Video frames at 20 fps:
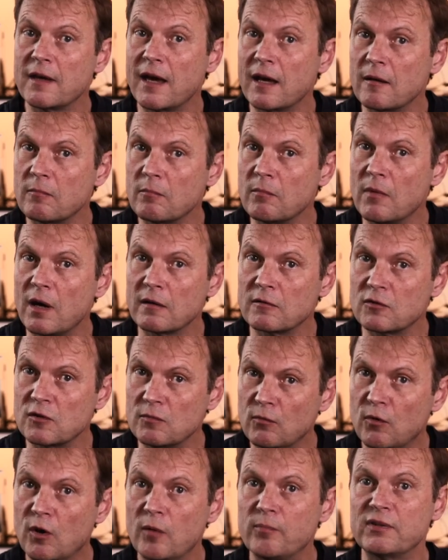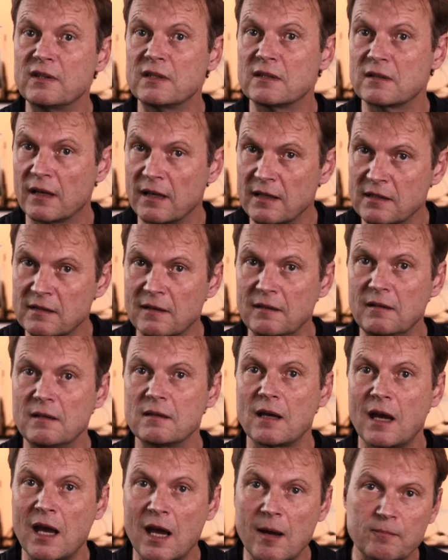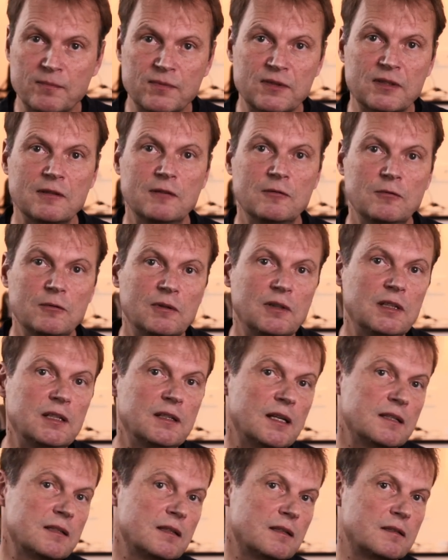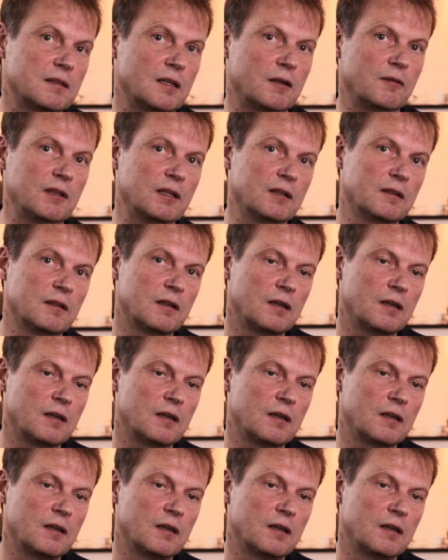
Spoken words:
that much more precise than is absolutely necessary.